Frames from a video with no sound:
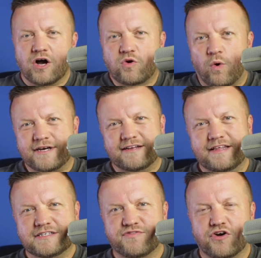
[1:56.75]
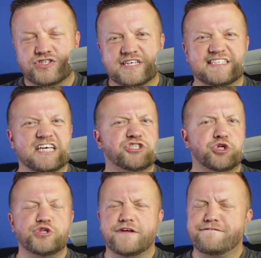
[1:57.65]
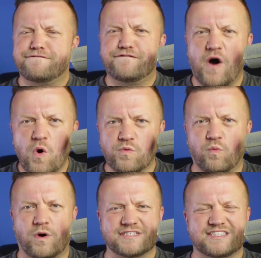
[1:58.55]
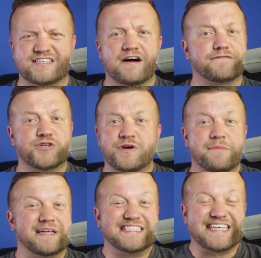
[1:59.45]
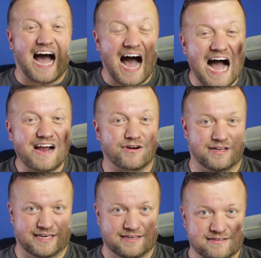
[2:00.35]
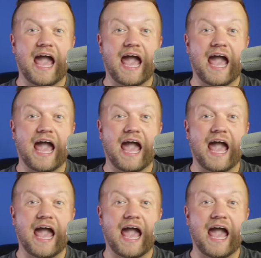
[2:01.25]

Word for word: according to these verses, is to devote oneself to Him entirely.